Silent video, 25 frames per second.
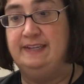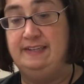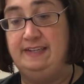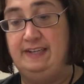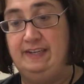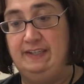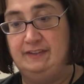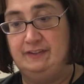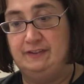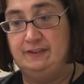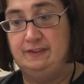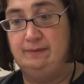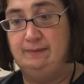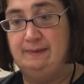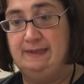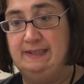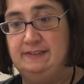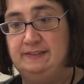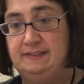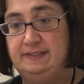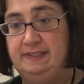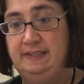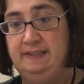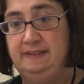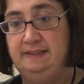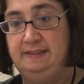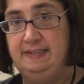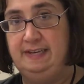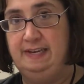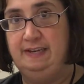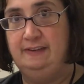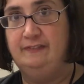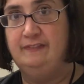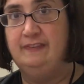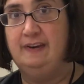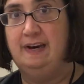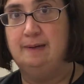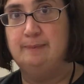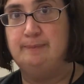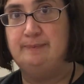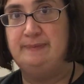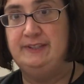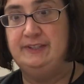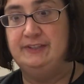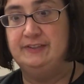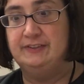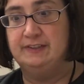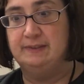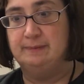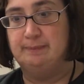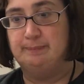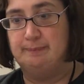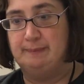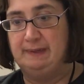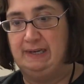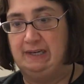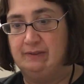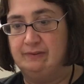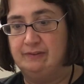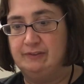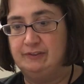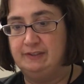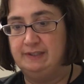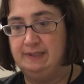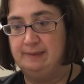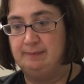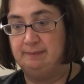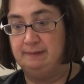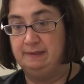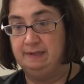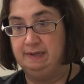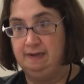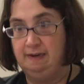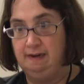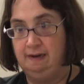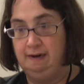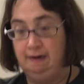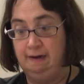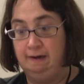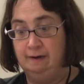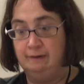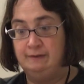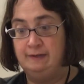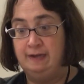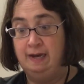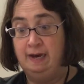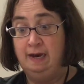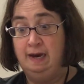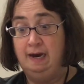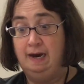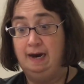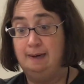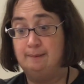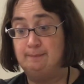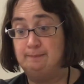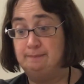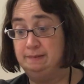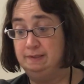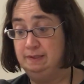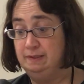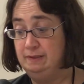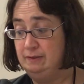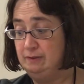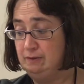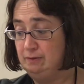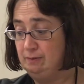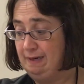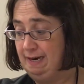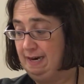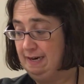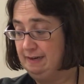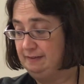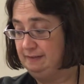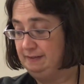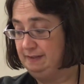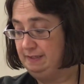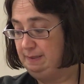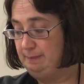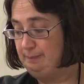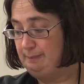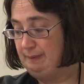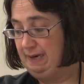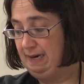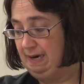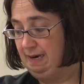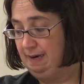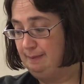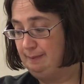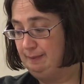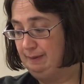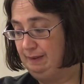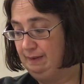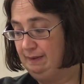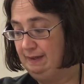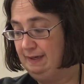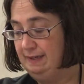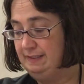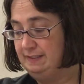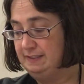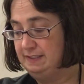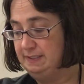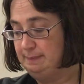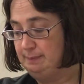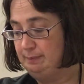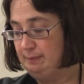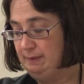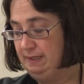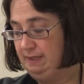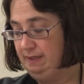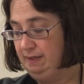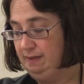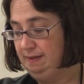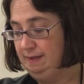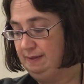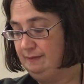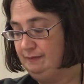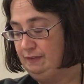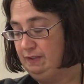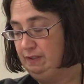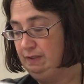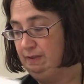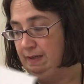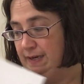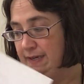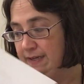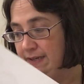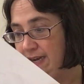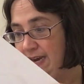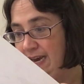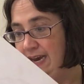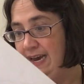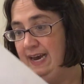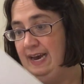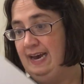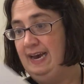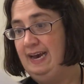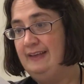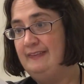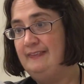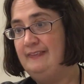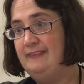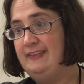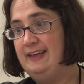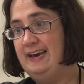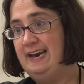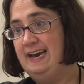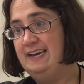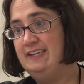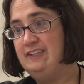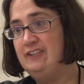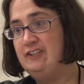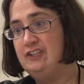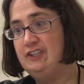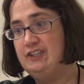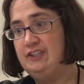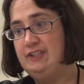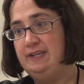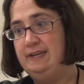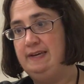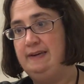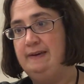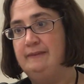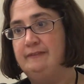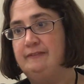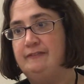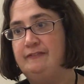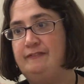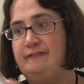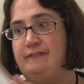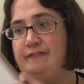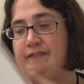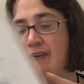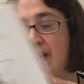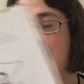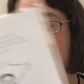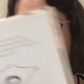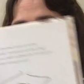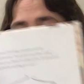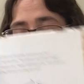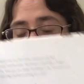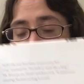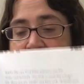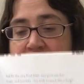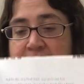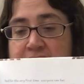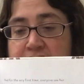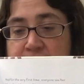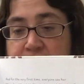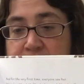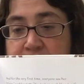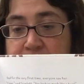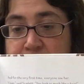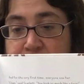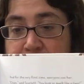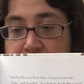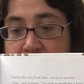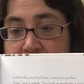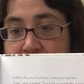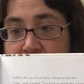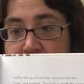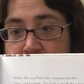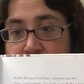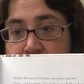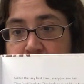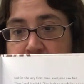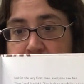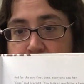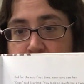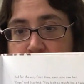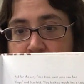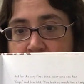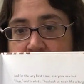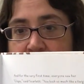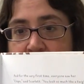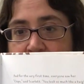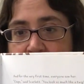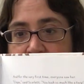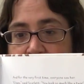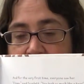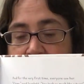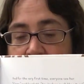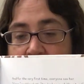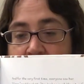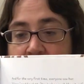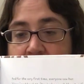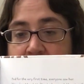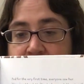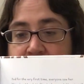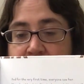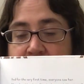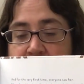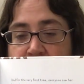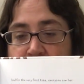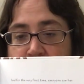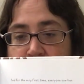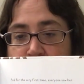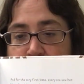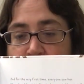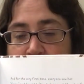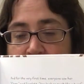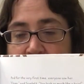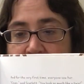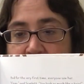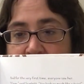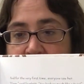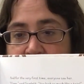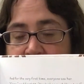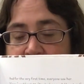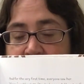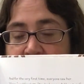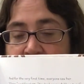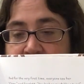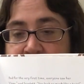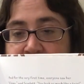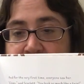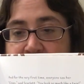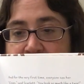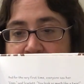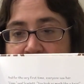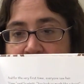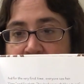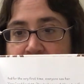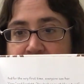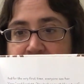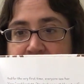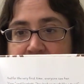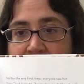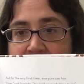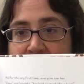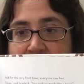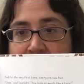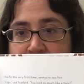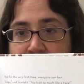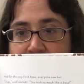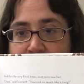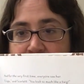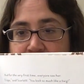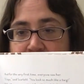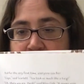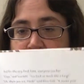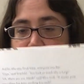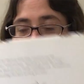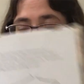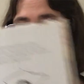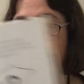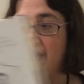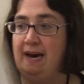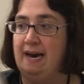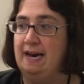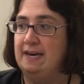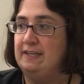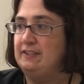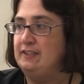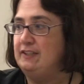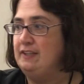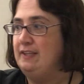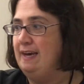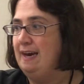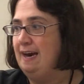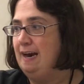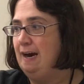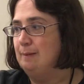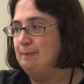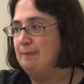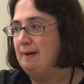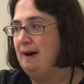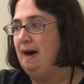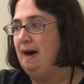an interesting leaf, a piece of bug shaped like a heart, a blue crackly pebble, and a sprinkle of dirt. Then she found a twig. The twig yelled out a surprised yelp.